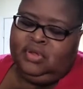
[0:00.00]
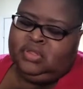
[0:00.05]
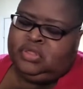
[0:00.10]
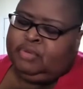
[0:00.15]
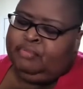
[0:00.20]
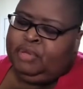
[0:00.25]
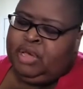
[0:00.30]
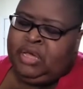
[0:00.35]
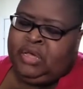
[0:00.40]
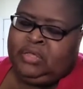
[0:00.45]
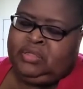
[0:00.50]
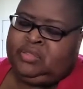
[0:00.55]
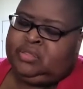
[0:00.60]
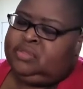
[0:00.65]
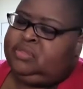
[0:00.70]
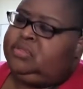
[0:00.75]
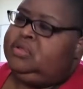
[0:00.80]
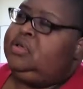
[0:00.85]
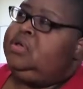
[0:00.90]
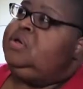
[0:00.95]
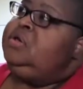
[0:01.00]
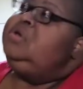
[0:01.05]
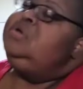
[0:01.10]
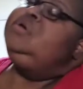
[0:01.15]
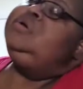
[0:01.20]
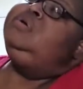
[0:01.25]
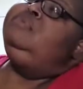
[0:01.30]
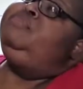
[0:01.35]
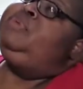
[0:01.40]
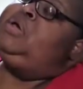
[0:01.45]
it's a maze
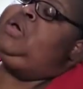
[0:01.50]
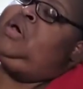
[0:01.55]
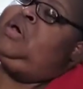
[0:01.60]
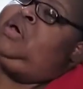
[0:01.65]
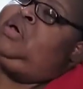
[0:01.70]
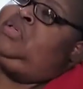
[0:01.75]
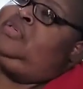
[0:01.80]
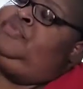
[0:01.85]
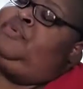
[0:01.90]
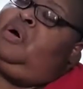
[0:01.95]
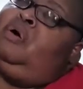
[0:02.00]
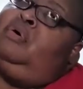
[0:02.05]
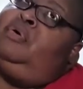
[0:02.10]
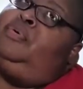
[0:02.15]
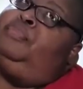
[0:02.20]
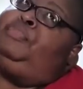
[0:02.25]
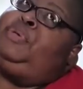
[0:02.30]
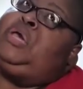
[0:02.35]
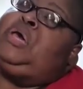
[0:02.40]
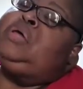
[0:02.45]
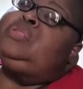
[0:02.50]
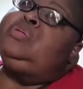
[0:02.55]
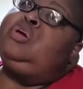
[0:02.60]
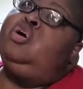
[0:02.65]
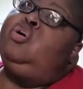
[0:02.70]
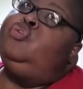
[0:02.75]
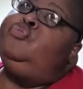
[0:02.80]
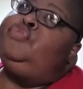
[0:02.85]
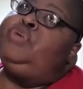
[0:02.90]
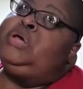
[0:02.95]
because of
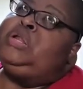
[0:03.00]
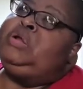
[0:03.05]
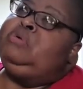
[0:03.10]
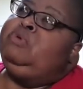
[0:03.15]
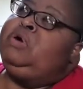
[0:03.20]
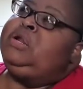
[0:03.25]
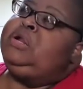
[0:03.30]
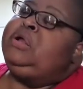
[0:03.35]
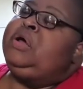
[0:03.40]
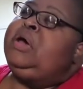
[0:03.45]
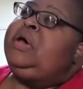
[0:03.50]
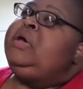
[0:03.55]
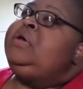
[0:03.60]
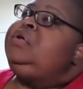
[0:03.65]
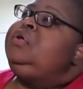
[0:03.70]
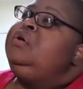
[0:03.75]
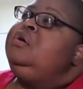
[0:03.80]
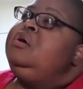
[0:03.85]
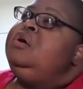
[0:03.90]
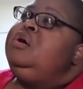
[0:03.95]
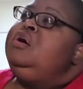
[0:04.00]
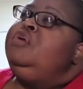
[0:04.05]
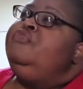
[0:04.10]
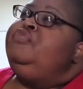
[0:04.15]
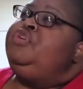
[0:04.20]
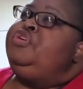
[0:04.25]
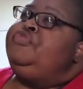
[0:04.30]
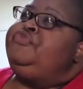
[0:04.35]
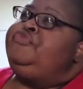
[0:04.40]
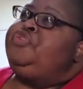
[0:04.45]
COVID and whatnot.
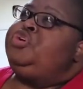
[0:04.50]
For the